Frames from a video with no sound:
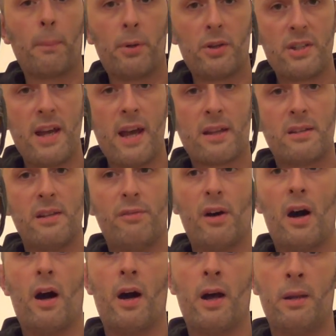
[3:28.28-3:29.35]
a
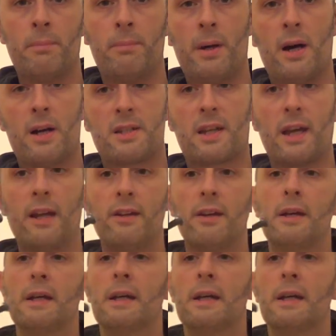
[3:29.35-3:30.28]
protective iron basket.